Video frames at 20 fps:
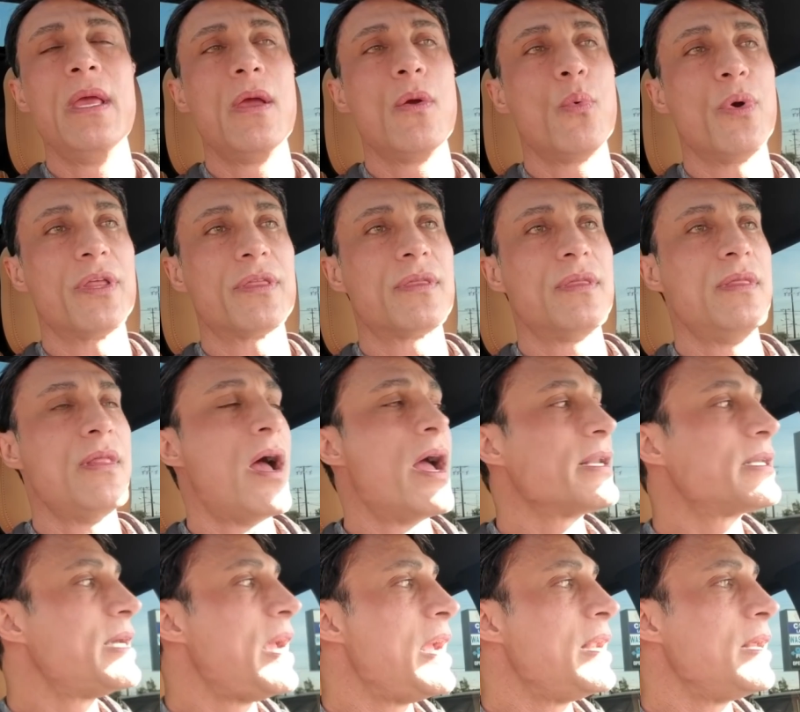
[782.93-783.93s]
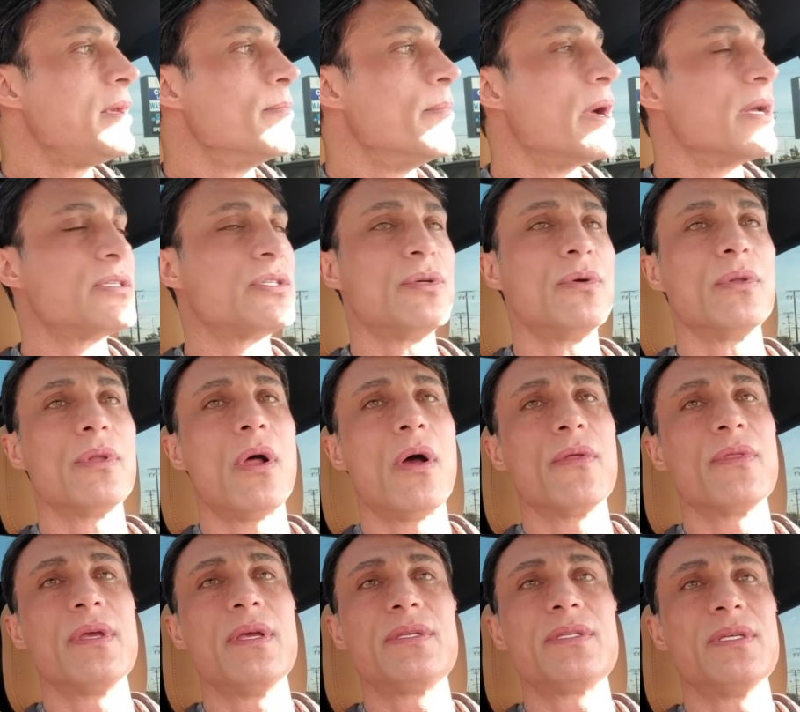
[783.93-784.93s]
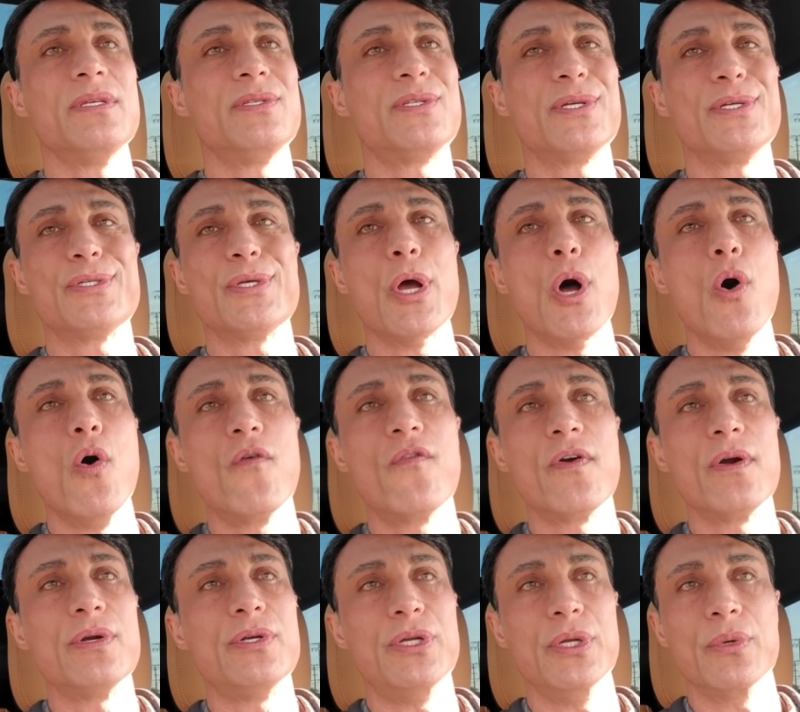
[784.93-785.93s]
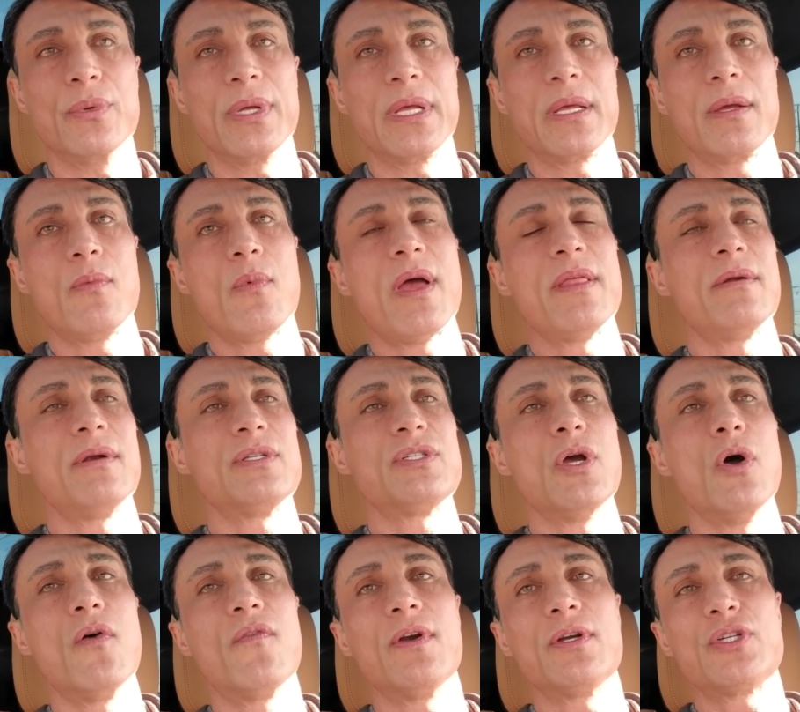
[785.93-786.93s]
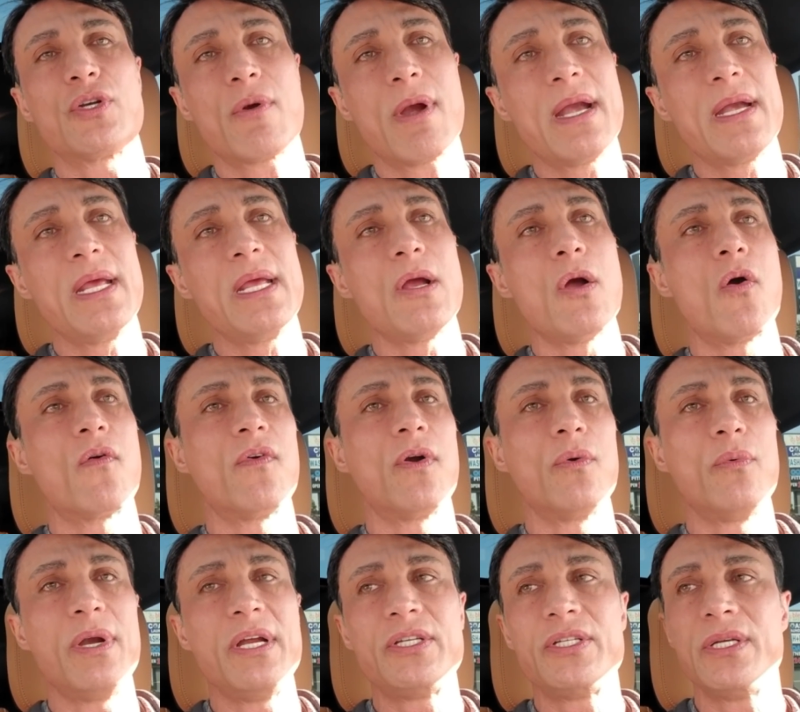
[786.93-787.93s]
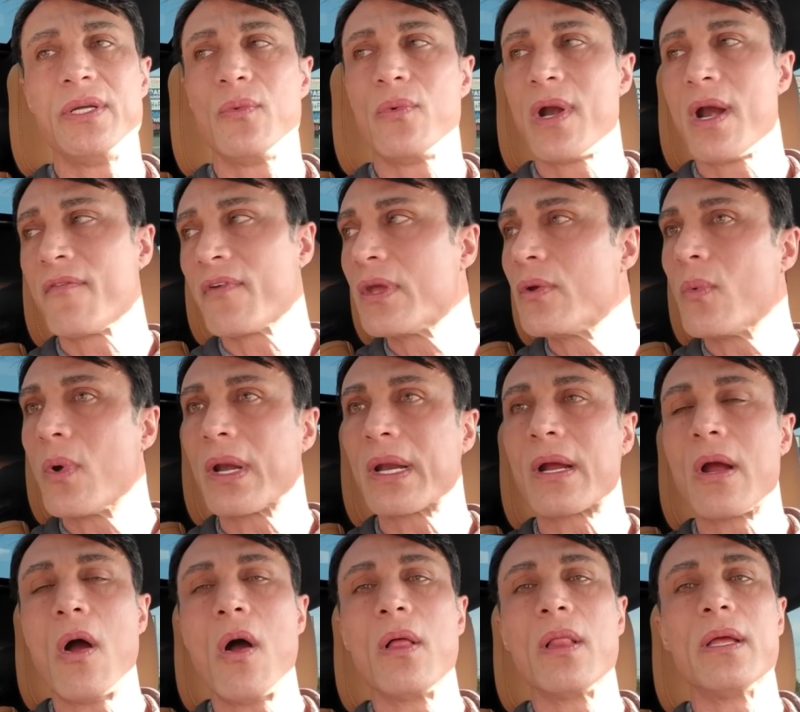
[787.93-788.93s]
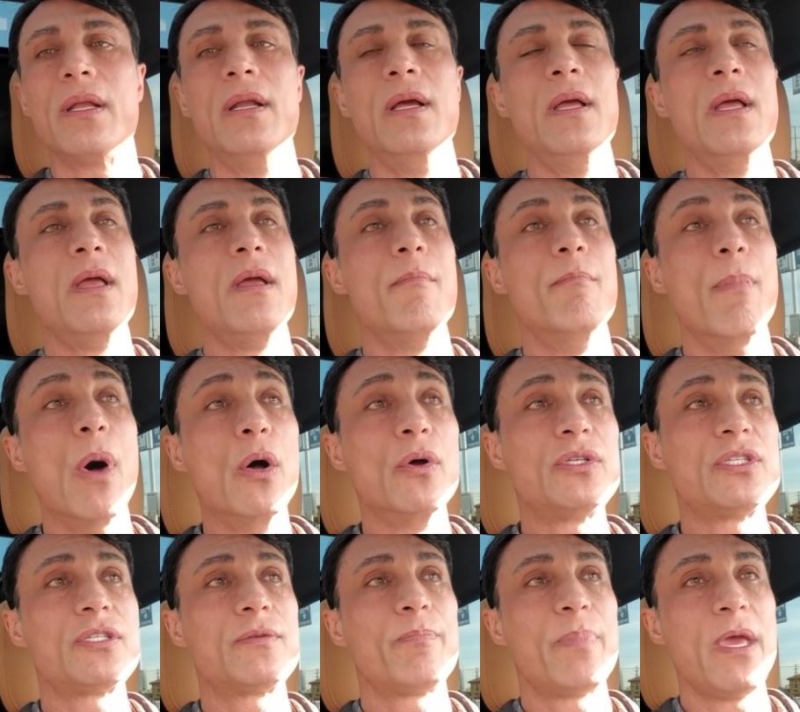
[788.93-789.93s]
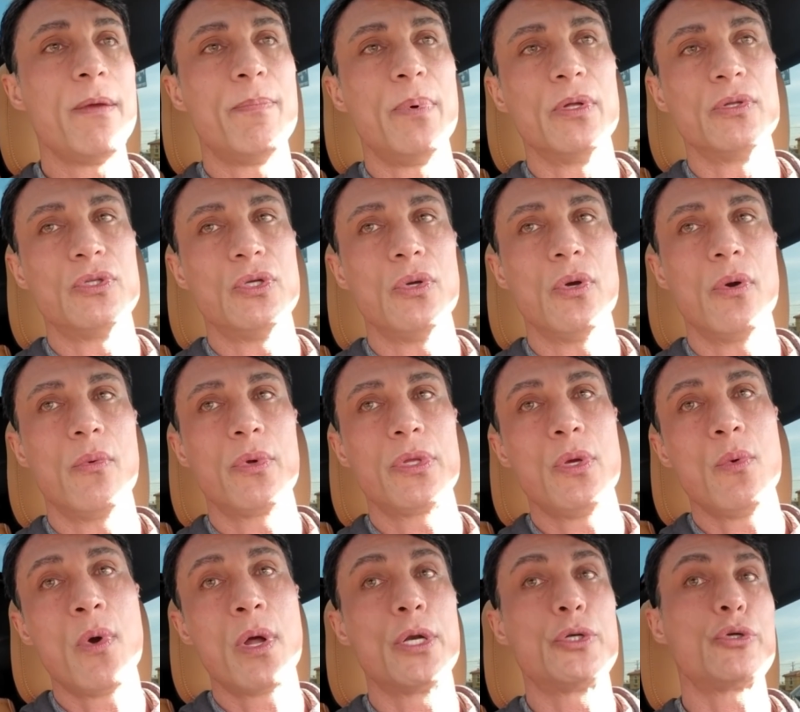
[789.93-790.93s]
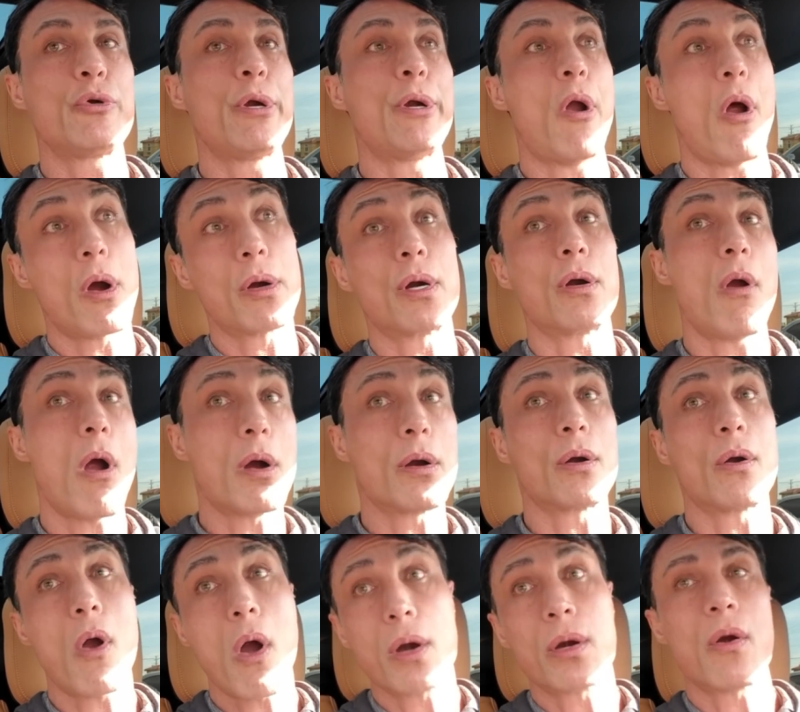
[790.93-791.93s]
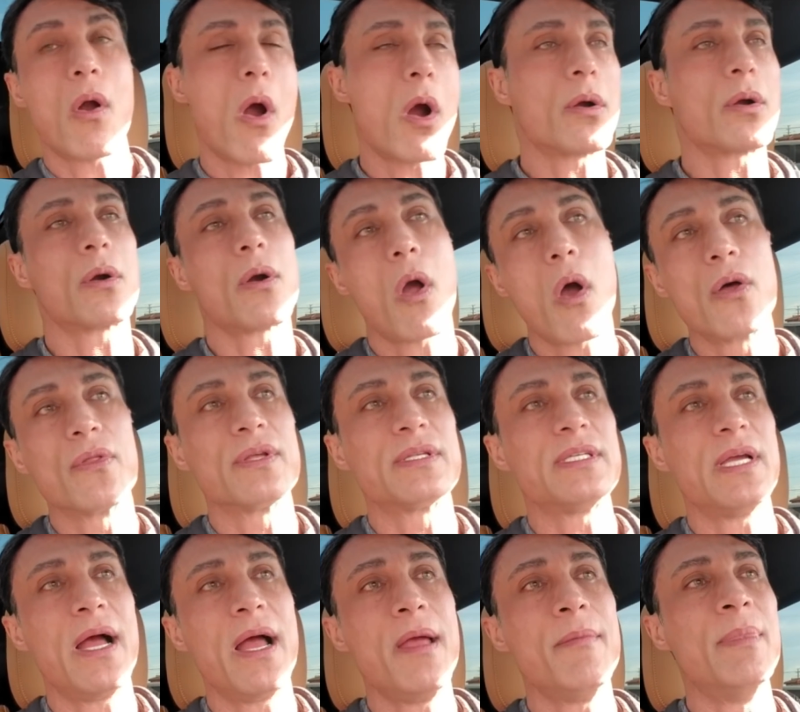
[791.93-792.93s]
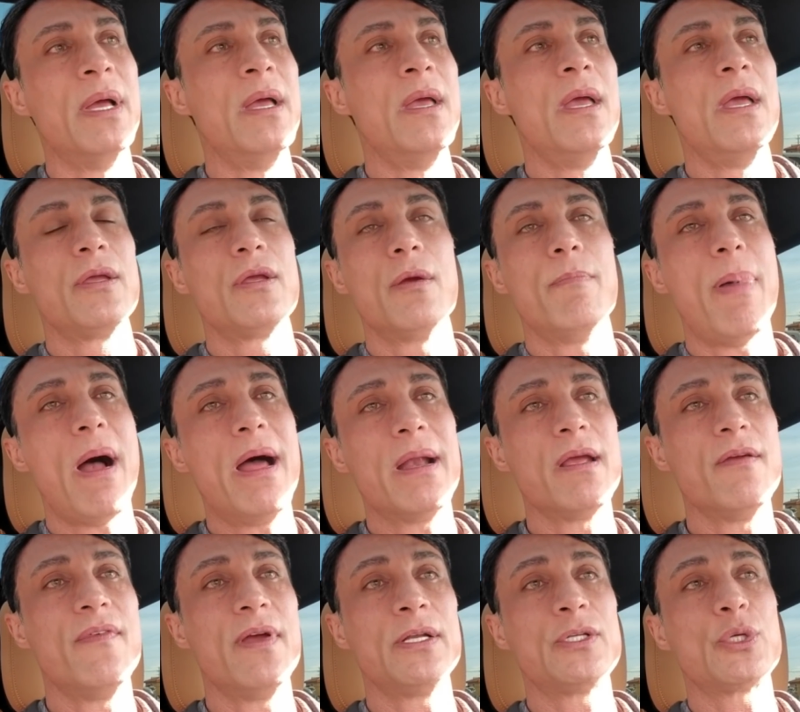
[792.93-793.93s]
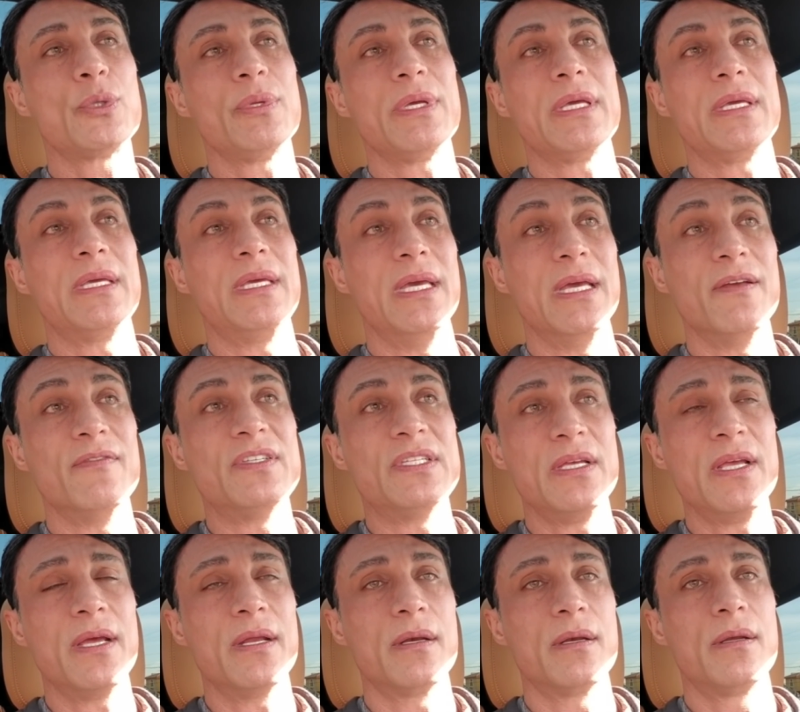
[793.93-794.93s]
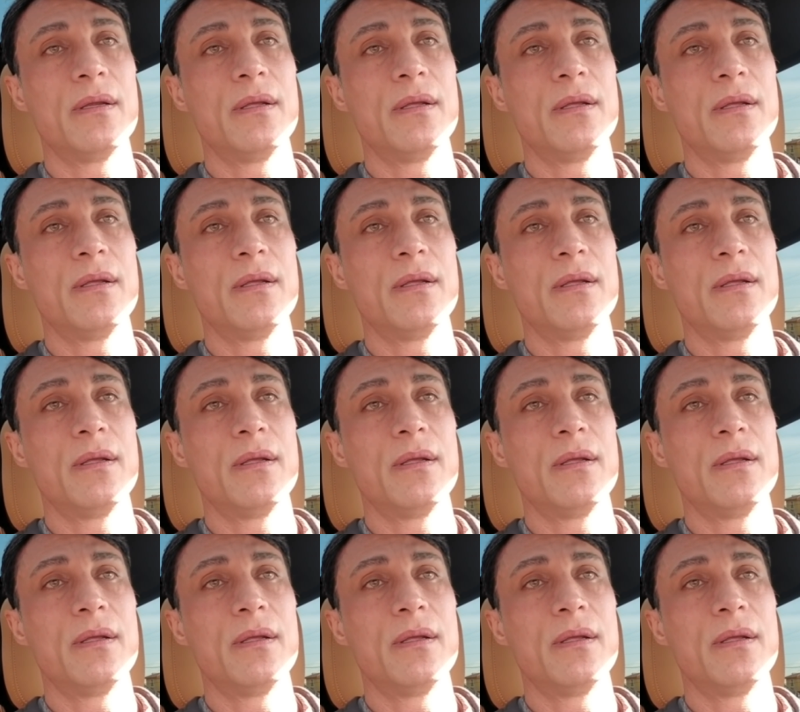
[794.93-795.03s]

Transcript: with not gaining muscle and all this is just overdoing, whether it's overtraining, overreaching, whatever you want to call it. Most people do it. When you want to train harder, harder, harder, harder all the time, your body eventually gives in,